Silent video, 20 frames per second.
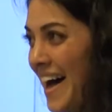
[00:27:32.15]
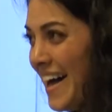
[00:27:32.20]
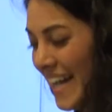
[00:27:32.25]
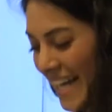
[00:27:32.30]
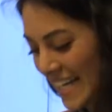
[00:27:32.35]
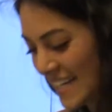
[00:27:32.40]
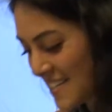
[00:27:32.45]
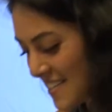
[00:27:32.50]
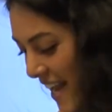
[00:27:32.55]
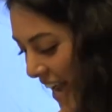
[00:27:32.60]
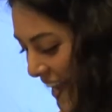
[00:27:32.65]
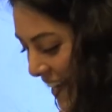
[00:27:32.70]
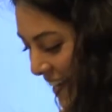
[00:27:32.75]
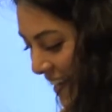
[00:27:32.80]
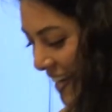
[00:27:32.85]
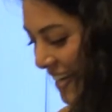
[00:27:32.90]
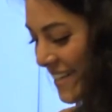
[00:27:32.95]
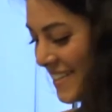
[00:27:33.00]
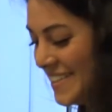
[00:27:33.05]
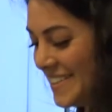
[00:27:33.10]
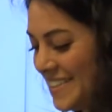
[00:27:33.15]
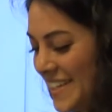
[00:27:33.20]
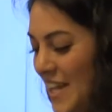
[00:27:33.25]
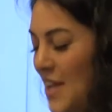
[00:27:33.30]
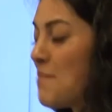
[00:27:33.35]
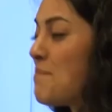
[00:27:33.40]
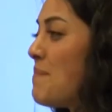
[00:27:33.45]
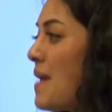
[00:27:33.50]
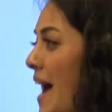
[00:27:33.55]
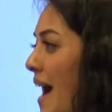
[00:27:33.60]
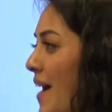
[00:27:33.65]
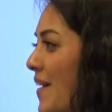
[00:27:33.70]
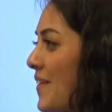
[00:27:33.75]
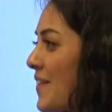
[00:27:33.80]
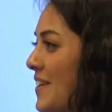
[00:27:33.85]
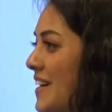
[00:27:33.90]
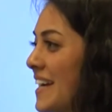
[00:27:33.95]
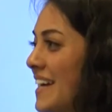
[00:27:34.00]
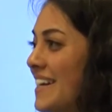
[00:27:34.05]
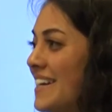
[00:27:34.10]
Exciting,
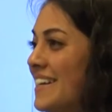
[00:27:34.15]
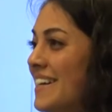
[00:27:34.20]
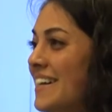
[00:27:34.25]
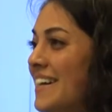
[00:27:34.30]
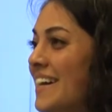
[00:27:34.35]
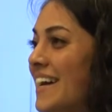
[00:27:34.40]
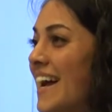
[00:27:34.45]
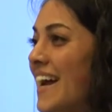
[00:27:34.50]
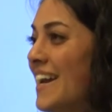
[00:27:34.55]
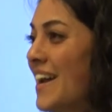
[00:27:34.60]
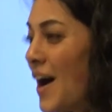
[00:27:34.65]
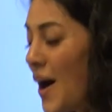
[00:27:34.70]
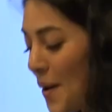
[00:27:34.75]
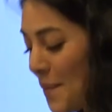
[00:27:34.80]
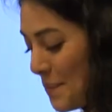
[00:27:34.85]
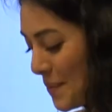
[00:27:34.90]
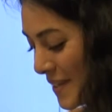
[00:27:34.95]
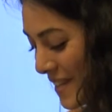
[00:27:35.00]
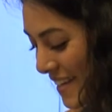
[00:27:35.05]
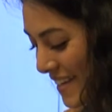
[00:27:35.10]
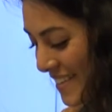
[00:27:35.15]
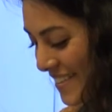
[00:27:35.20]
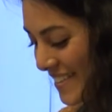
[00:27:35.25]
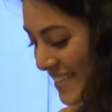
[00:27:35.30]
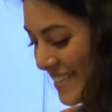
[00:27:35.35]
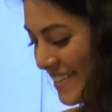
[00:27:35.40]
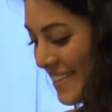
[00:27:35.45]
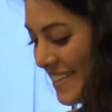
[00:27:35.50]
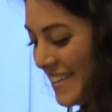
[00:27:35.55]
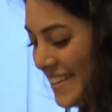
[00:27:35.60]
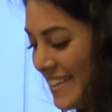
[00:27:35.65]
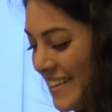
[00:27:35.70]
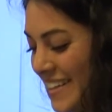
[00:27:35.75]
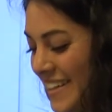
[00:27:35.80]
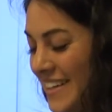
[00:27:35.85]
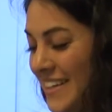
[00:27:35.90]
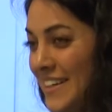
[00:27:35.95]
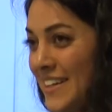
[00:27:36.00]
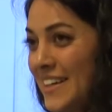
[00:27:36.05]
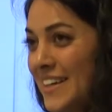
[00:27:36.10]
empowering, and humbling.
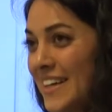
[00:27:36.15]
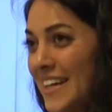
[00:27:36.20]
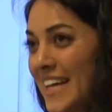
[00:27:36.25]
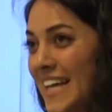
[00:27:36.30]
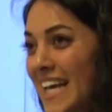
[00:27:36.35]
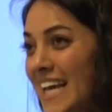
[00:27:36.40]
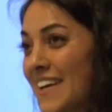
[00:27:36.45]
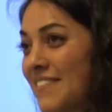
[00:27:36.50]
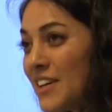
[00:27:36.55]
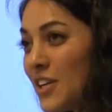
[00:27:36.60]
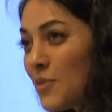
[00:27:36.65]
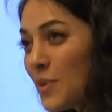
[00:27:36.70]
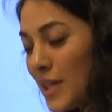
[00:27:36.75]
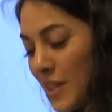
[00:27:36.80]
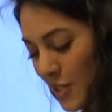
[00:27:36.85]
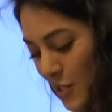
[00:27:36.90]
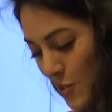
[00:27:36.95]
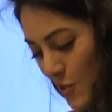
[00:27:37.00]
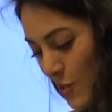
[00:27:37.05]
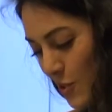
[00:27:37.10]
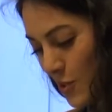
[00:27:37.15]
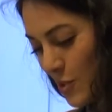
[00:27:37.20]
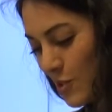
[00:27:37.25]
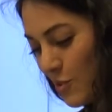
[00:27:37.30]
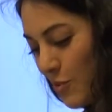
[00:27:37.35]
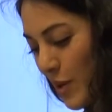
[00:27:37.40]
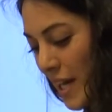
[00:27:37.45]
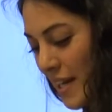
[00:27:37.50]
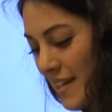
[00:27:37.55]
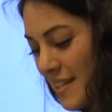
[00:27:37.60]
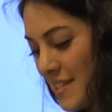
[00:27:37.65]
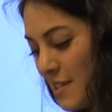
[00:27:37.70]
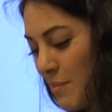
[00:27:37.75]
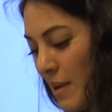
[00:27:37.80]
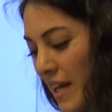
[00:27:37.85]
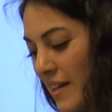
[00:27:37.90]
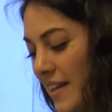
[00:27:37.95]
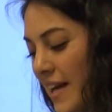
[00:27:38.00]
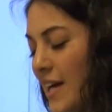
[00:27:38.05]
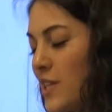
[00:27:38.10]
Even with the students of whiteness in my
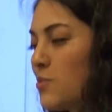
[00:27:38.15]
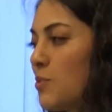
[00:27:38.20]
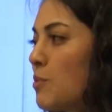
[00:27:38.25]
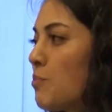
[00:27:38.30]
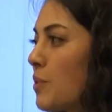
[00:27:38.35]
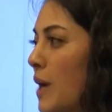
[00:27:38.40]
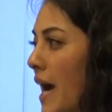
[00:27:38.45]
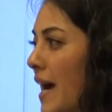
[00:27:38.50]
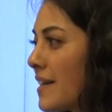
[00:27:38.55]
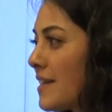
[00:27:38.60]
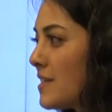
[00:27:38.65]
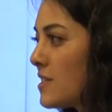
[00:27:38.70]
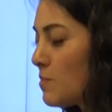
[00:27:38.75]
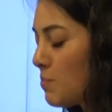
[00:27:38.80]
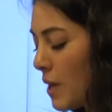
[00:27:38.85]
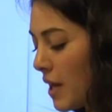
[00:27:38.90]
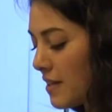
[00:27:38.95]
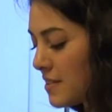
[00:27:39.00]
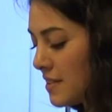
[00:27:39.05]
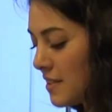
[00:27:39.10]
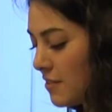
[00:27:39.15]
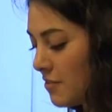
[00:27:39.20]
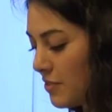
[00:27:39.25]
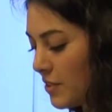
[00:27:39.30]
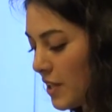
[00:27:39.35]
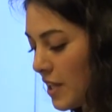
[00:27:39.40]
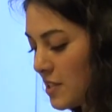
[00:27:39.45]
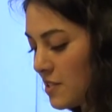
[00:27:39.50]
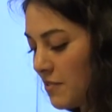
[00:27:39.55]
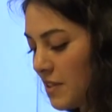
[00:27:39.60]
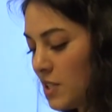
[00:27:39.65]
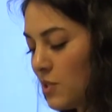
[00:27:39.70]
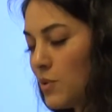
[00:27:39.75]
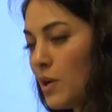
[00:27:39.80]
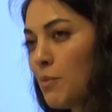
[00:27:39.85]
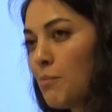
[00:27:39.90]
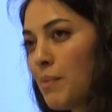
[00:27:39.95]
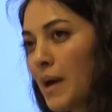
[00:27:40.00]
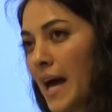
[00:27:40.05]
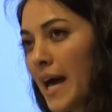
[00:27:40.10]
class, we practiced positive philosophy to
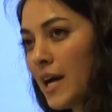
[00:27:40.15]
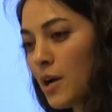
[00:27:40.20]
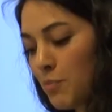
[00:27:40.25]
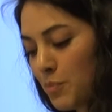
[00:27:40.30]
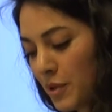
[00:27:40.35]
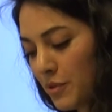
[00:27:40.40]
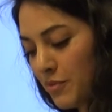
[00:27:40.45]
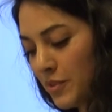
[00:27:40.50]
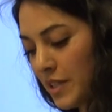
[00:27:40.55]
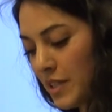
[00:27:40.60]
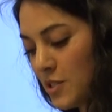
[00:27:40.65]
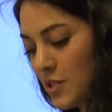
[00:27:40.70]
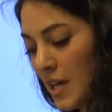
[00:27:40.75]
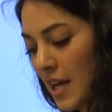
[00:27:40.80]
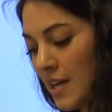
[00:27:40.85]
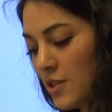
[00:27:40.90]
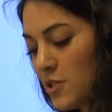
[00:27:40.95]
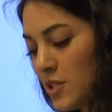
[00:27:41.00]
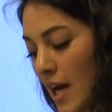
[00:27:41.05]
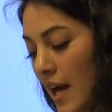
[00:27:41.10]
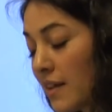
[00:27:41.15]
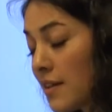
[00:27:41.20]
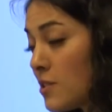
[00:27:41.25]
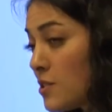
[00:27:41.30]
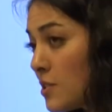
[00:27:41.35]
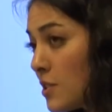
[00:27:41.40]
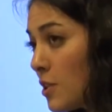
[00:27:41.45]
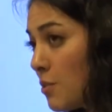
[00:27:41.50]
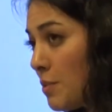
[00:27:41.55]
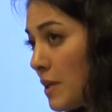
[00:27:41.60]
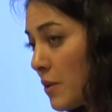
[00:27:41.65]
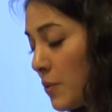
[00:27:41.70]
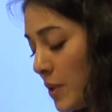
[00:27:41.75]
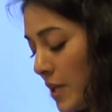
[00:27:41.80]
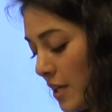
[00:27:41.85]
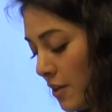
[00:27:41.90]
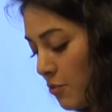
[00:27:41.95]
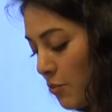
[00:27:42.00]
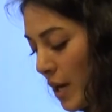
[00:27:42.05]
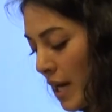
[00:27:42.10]
unpack privilege and challenge the
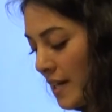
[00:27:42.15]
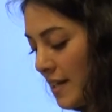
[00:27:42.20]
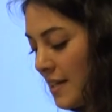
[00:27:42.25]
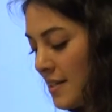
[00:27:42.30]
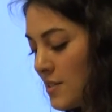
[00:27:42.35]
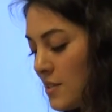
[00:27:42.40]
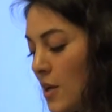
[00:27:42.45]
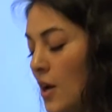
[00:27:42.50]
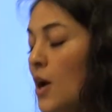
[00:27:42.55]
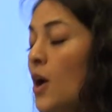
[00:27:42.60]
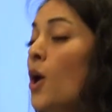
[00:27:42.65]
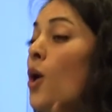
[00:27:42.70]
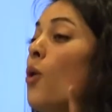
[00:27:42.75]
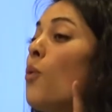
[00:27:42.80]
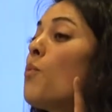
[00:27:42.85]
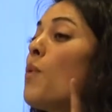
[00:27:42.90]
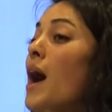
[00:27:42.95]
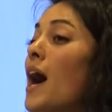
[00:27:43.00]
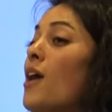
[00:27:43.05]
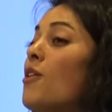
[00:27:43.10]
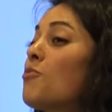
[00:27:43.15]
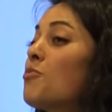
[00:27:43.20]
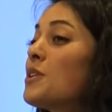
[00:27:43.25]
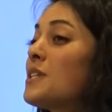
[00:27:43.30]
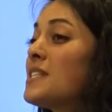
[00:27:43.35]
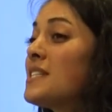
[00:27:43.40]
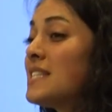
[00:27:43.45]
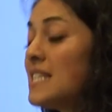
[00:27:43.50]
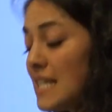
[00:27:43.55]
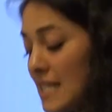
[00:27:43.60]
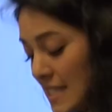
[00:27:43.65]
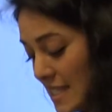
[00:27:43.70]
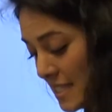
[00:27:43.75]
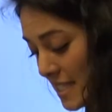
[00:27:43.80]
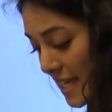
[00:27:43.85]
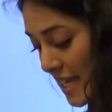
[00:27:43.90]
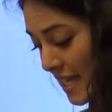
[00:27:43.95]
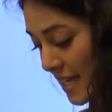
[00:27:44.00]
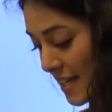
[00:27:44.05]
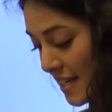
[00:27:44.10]
ubiquity of whiteness while
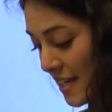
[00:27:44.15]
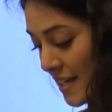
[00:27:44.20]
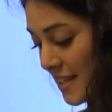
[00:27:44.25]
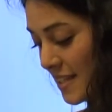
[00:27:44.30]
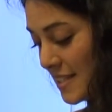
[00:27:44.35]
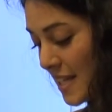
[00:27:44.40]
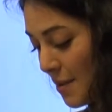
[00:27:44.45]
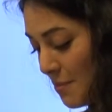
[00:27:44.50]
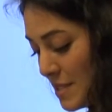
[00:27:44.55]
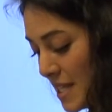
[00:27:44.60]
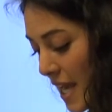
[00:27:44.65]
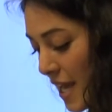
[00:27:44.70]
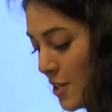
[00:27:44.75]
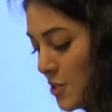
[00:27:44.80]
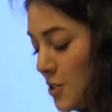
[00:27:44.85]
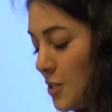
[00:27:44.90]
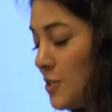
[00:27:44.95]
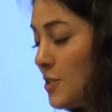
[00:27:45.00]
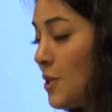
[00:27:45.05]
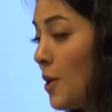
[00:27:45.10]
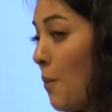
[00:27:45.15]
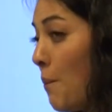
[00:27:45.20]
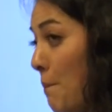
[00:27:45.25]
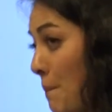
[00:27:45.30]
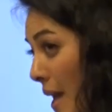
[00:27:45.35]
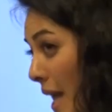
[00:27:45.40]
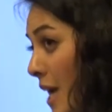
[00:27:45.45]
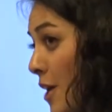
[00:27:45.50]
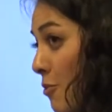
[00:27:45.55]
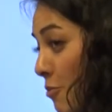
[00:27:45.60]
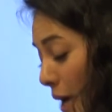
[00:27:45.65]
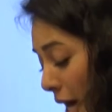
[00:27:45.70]
resisting the temptation to make